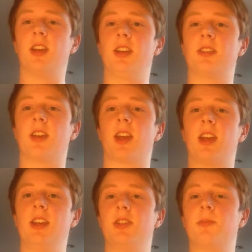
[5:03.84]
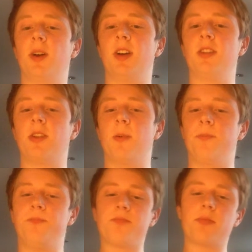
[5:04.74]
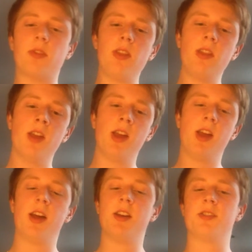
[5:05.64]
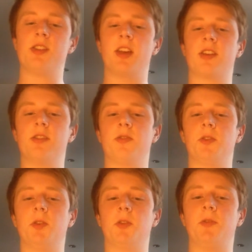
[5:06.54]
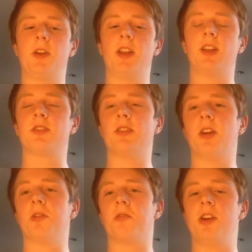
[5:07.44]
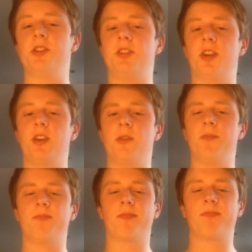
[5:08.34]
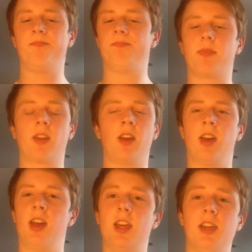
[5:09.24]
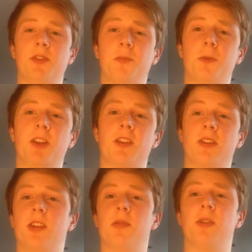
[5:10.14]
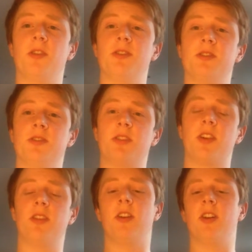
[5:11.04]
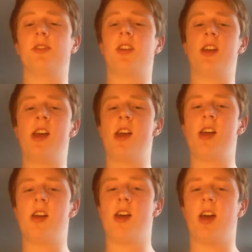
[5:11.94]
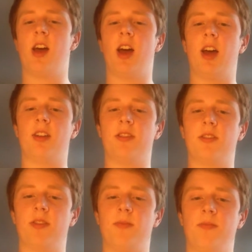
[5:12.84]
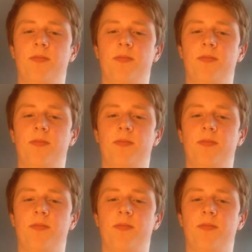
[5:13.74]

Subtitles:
eating each bite. Second of all, the filling to dough ratio, even weaker than a Morrison's donut, and